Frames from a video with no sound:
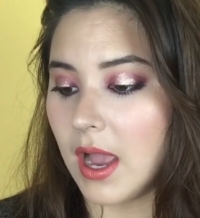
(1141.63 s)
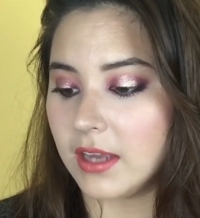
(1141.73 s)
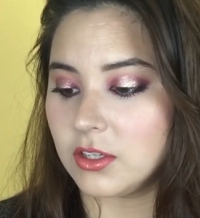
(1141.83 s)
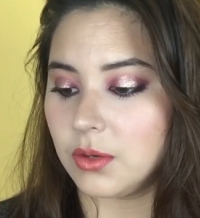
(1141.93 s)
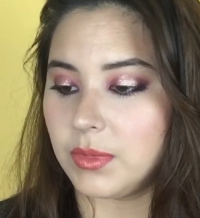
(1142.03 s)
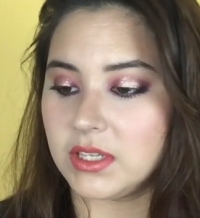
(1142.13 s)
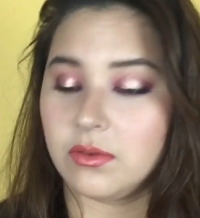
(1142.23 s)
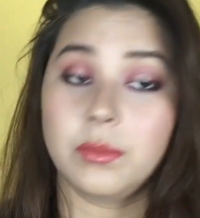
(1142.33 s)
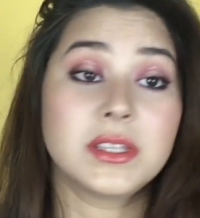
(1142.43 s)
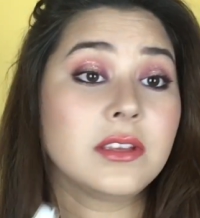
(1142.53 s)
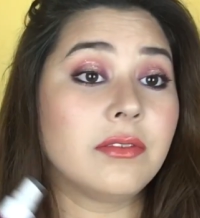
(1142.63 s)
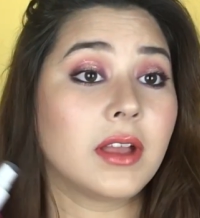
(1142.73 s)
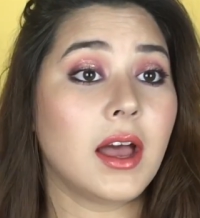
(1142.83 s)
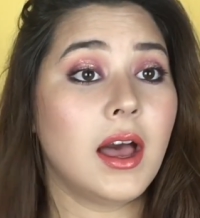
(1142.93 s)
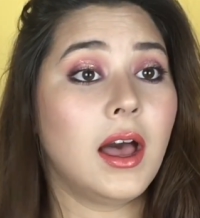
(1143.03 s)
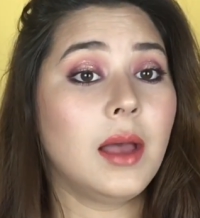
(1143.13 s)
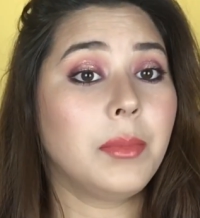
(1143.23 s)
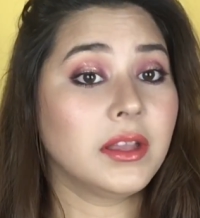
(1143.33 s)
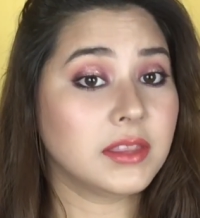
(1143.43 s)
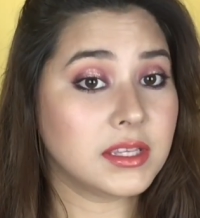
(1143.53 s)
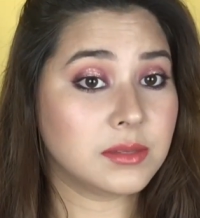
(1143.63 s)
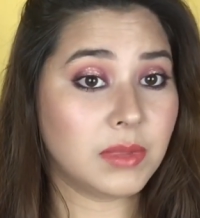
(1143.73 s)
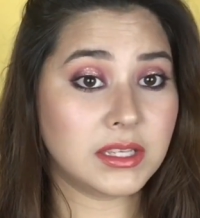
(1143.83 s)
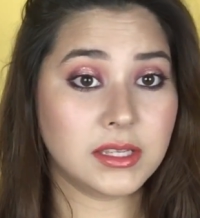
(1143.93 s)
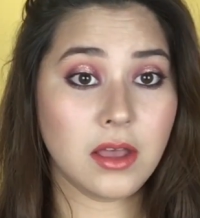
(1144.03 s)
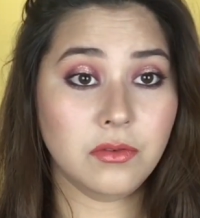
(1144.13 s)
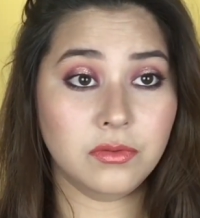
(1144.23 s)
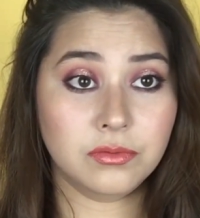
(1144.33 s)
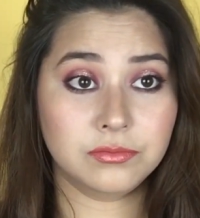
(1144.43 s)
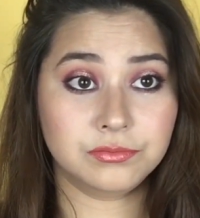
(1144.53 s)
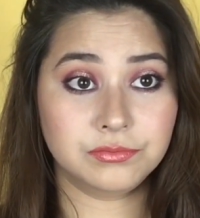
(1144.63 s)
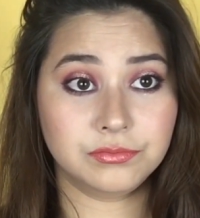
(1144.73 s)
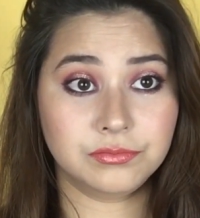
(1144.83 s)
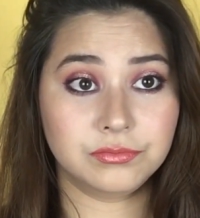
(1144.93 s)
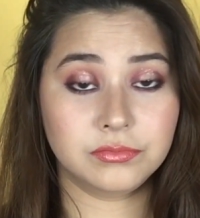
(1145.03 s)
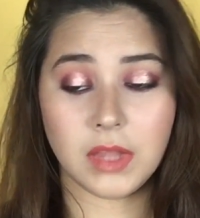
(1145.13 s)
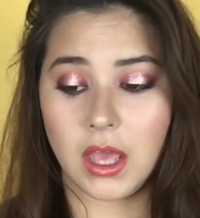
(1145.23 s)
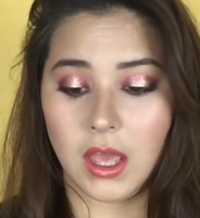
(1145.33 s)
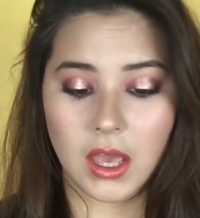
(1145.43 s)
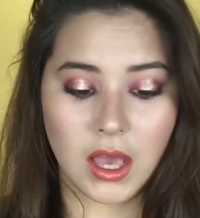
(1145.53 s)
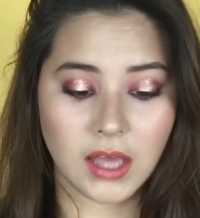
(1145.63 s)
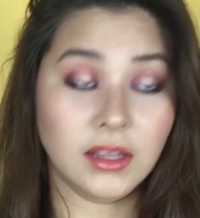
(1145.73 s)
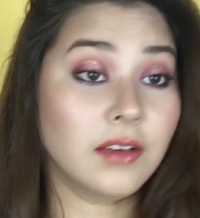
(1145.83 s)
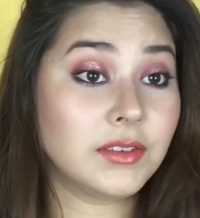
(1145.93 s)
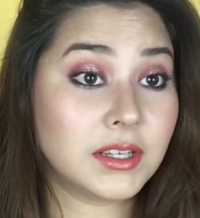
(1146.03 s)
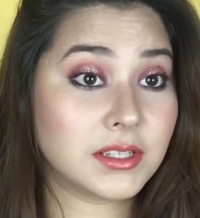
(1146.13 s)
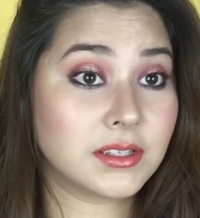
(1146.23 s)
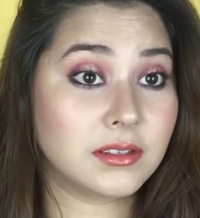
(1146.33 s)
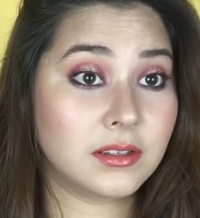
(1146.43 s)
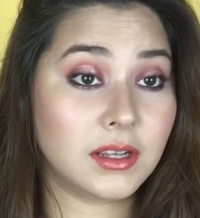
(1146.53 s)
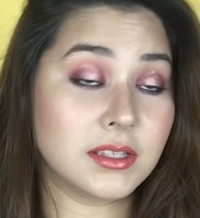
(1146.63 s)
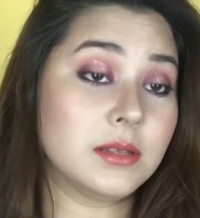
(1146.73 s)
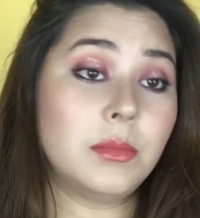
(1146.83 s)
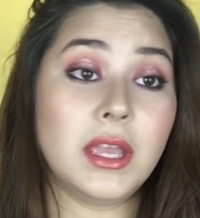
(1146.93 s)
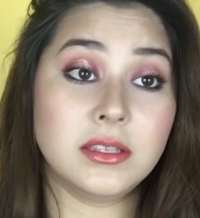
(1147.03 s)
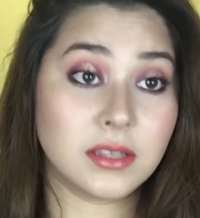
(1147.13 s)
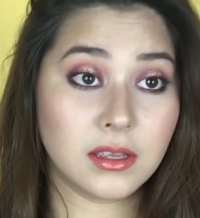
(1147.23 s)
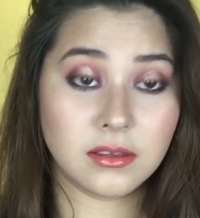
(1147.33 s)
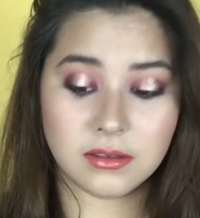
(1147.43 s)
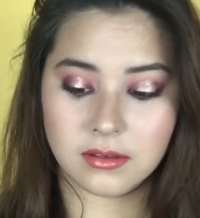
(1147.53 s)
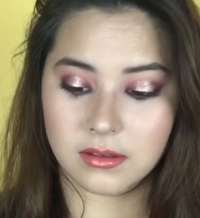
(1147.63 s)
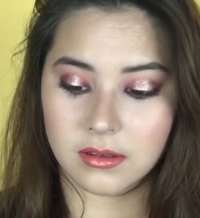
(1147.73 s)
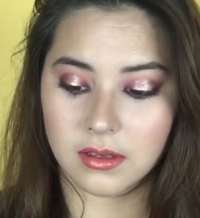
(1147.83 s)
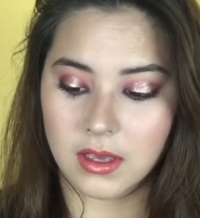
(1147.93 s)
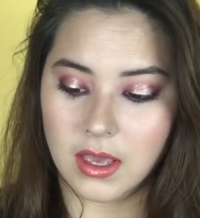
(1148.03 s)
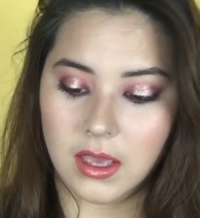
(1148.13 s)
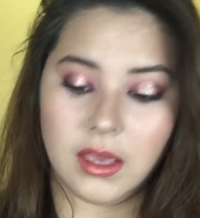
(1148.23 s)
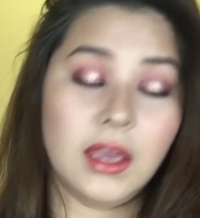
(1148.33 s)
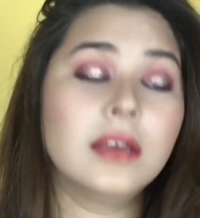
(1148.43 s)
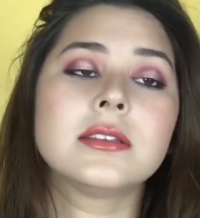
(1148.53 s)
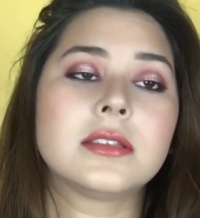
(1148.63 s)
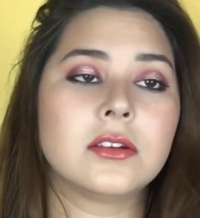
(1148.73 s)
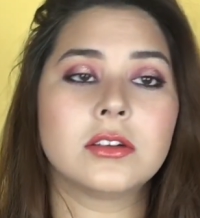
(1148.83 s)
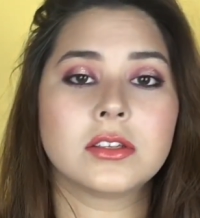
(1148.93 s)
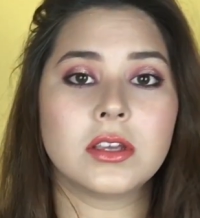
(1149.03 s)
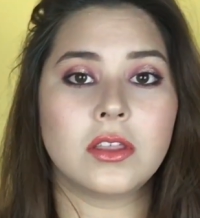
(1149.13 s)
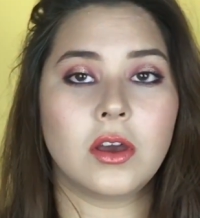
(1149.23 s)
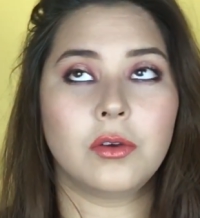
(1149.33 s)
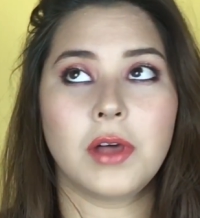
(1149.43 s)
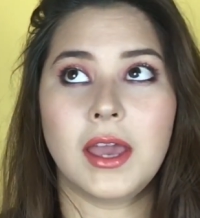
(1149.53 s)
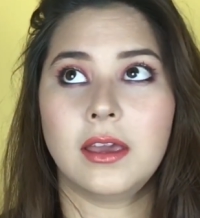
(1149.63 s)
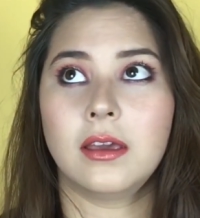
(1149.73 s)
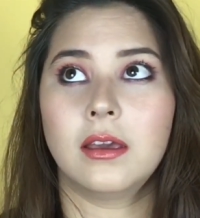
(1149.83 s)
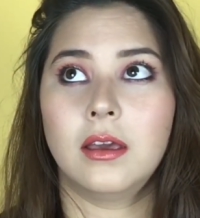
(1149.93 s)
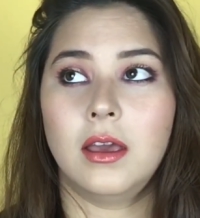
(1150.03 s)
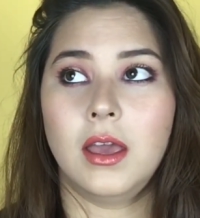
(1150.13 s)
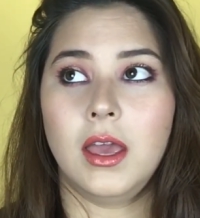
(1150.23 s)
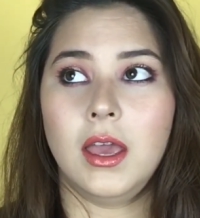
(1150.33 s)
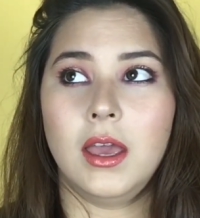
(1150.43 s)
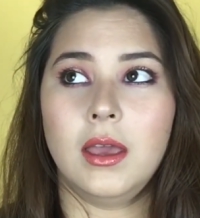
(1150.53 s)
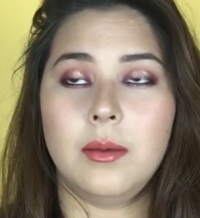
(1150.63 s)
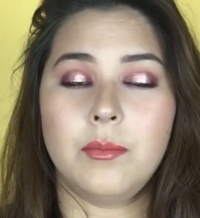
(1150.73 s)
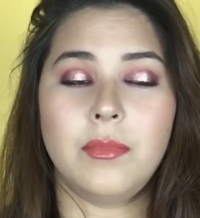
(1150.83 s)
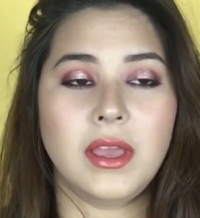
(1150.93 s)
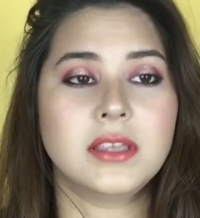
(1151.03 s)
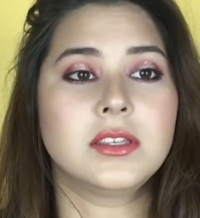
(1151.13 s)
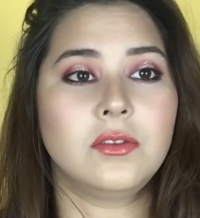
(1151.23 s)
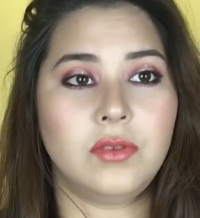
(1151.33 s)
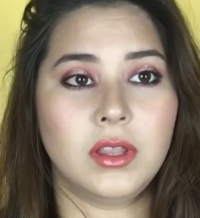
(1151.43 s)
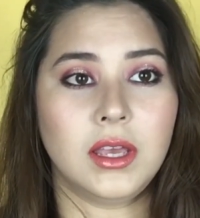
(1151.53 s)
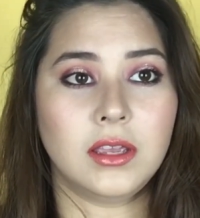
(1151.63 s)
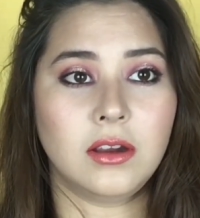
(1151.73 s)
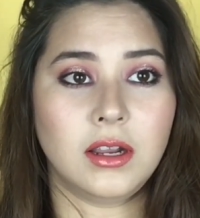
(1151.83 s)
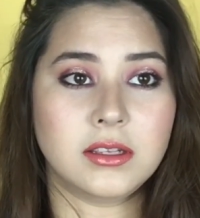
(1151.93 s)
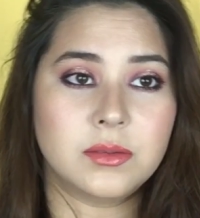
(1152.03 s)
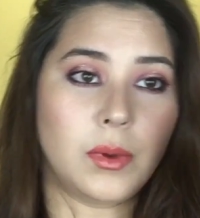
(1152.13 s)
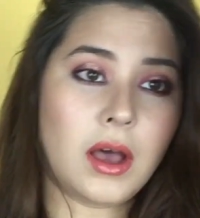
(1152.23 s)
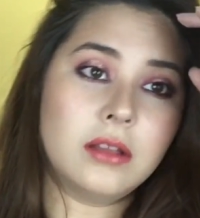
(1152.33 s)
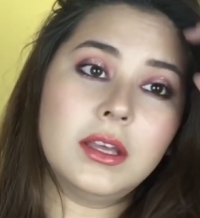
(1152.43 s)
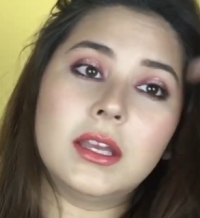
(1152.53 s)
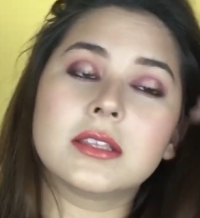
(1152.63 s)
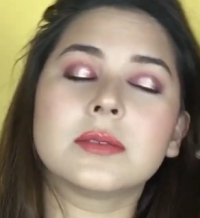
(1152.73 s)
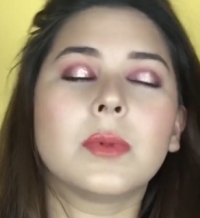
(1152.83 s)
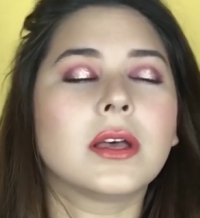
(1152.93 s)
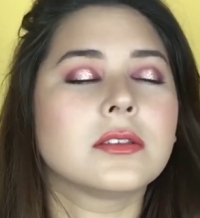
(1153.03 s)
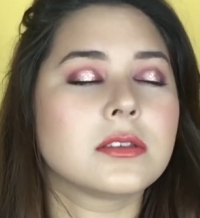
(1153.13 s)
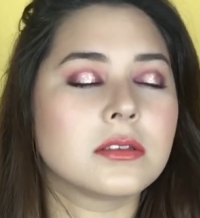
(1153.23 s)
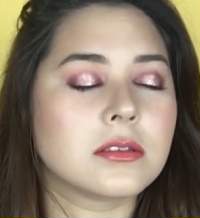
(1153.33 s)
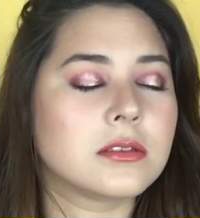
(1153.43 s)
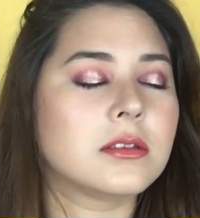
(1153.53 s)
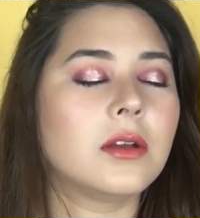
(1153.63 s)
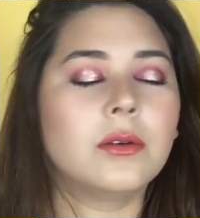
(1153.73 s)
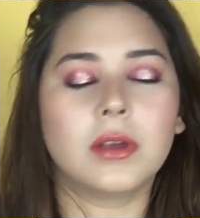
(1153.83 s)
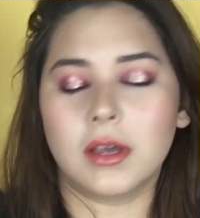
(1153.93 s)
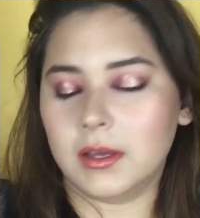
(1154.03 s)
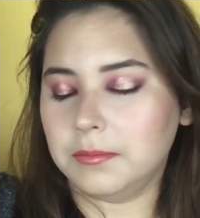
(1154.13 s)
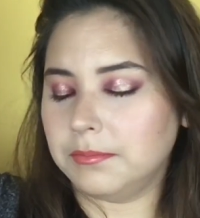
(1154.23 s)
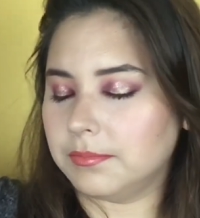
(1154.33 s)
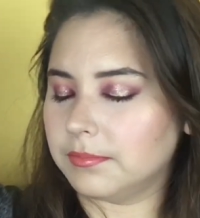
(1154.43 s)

Hydro Mist from Pacifica. I bought this myself. I love it. It's amazing. It is seriously though, like, makes you feel like you're at a spa. Like, it smells so good.